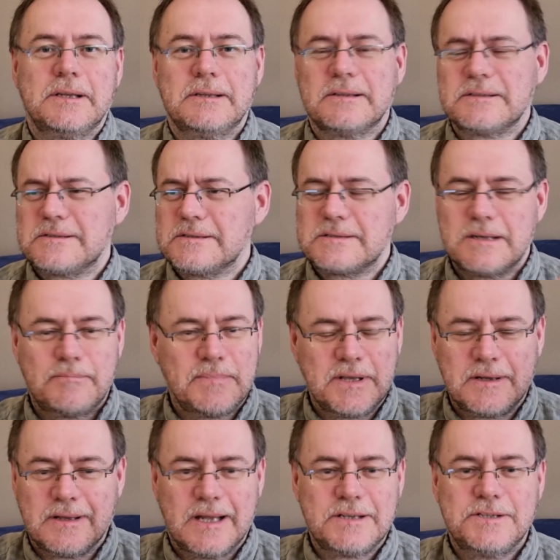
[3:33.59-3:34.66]
This is
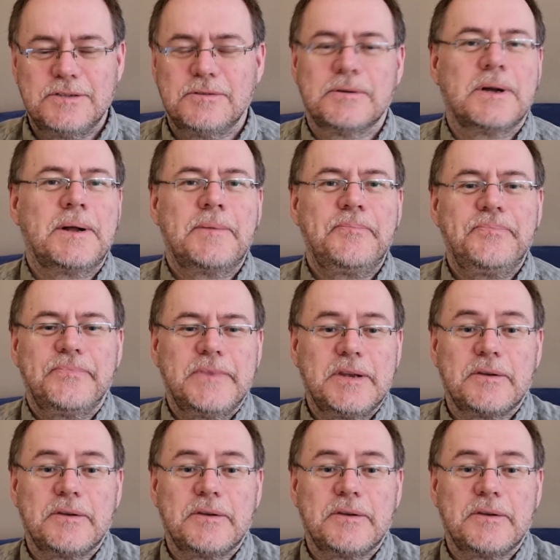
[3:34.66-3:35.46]
something that you need